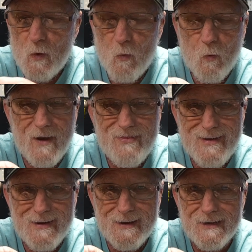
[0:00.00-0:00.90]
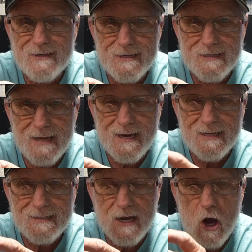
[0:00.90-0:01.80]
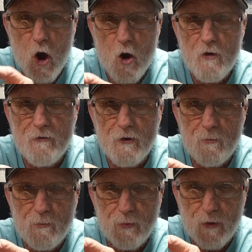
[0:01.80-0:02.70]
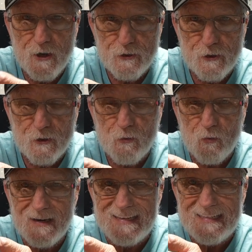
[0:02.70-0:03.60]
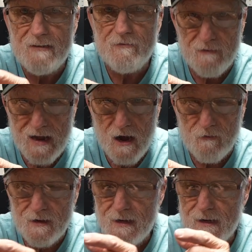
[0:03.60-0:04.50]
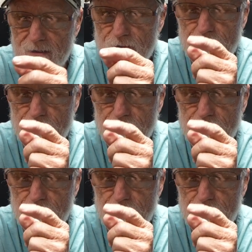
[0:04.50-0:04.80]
what that is that is a overpressure relief valve. It's